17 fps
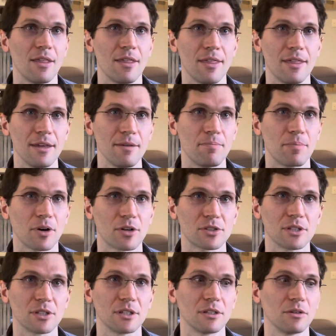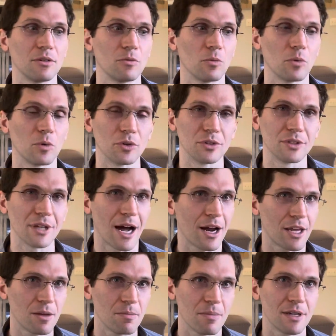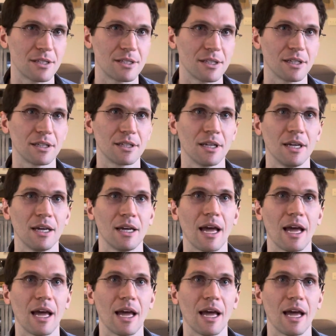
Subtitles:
the person will document it